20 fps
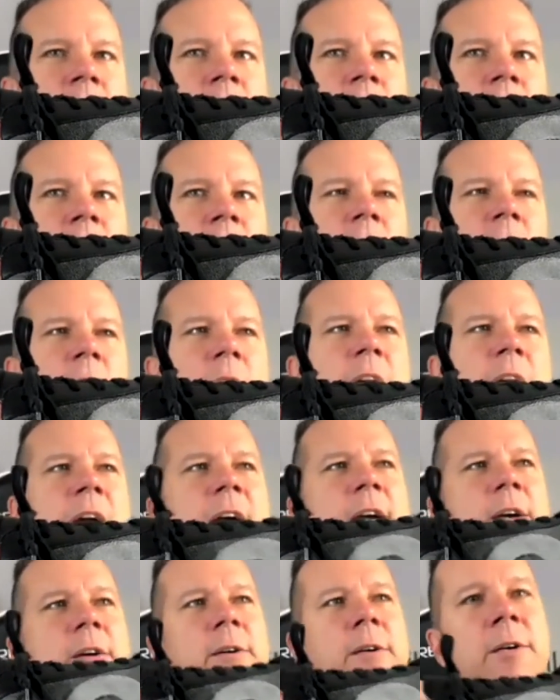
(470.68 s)

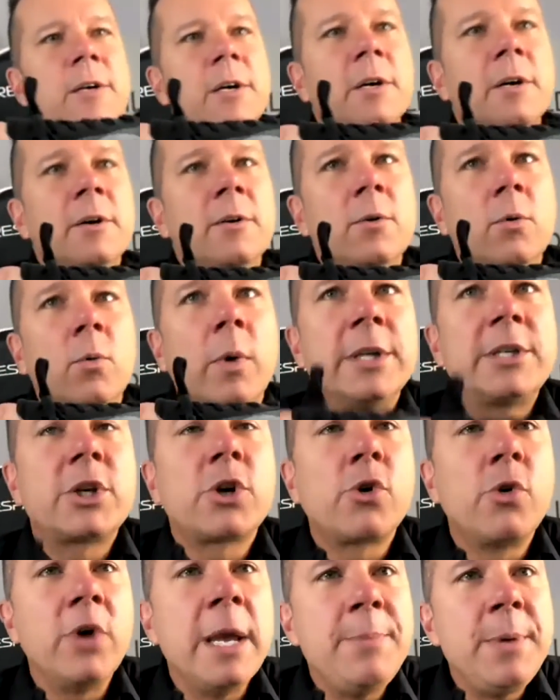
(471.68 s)
Okay, what's
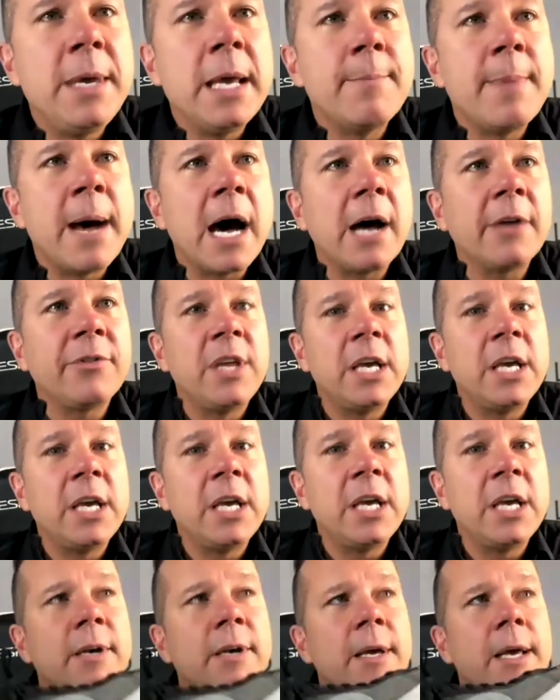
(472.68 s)
creepy about
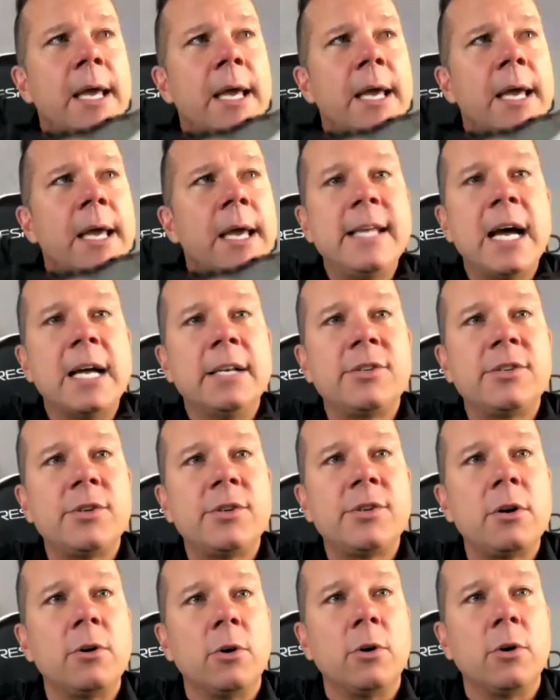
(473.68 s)
this is that
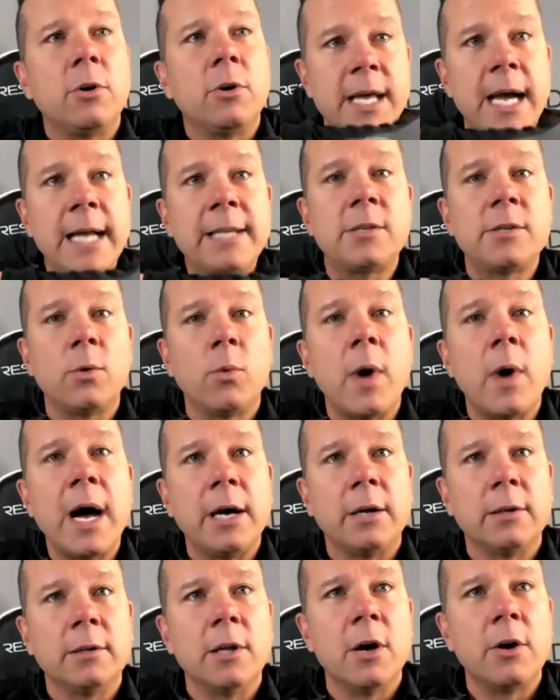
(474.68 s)
circle, because that's the
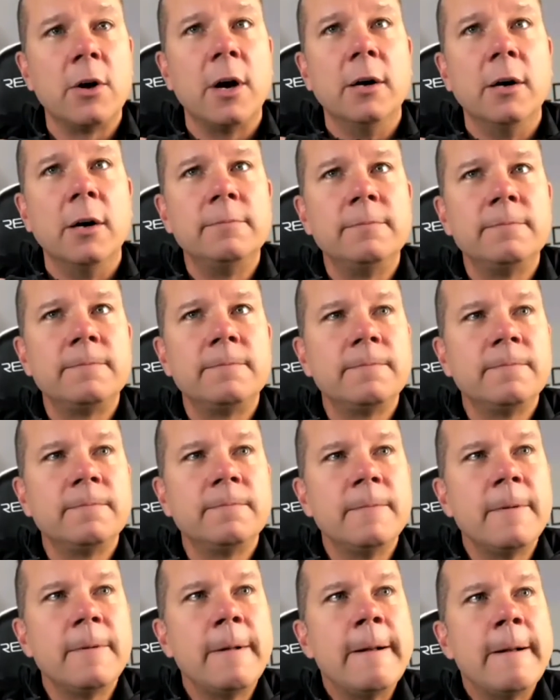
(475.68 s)
WiLD logo.
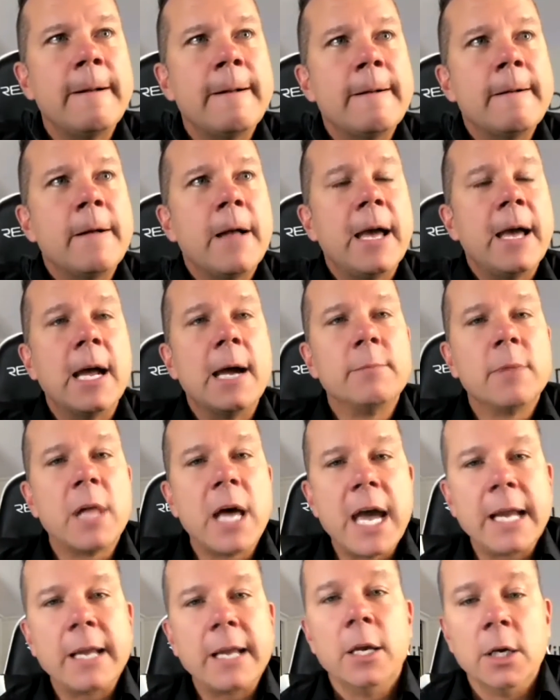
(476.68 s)
And I'm
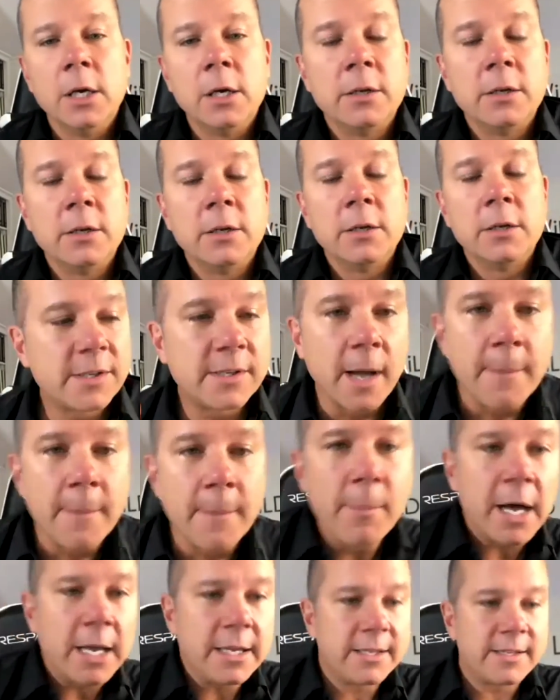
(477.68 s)
like, some
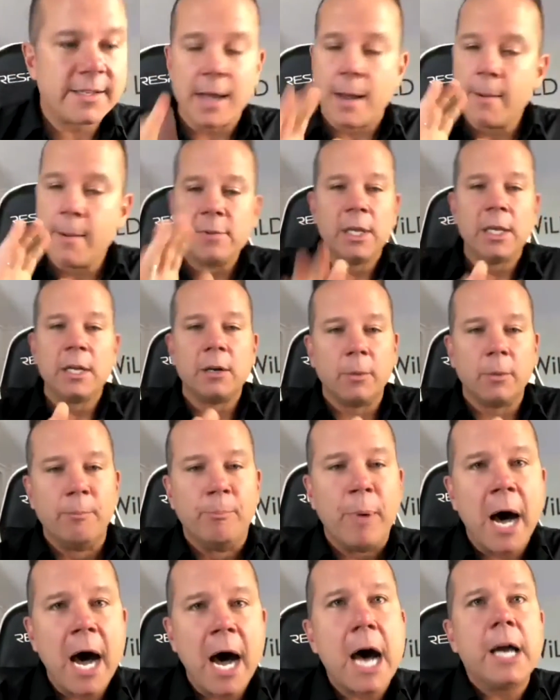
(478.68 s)
little
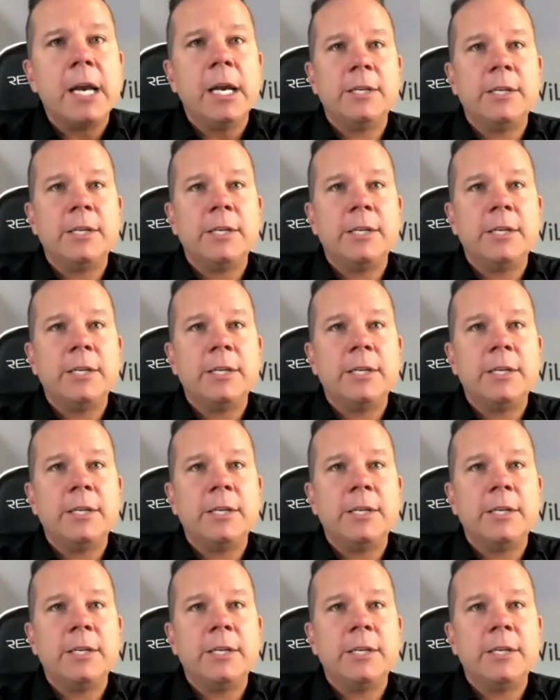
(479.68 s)
bot is